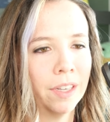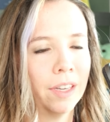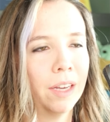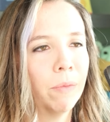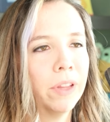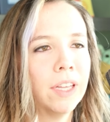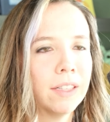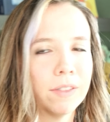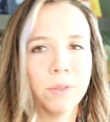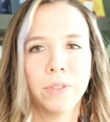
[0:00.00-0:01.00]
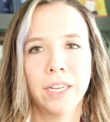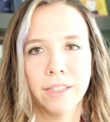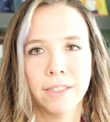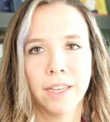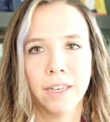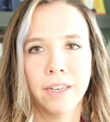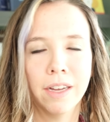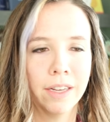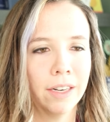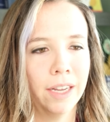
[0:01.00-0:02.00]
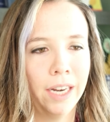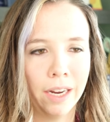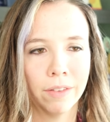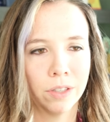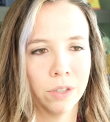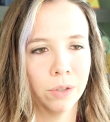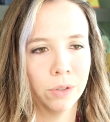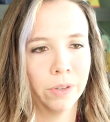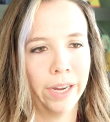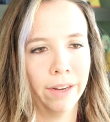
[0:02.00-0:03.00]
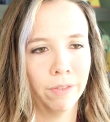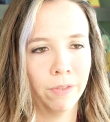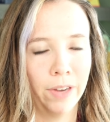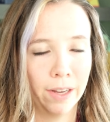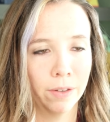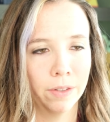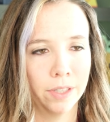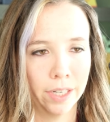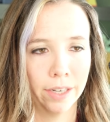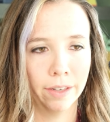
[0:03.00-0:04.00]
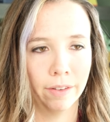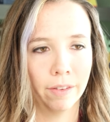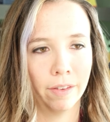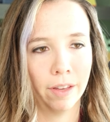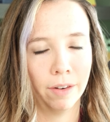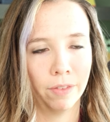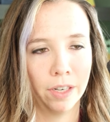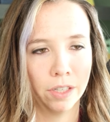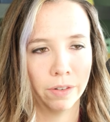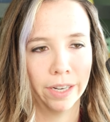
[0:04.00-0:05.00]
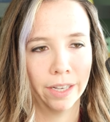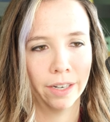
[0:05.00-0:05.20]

And one thing this tool does that not any other tool I have found does, and if they do it,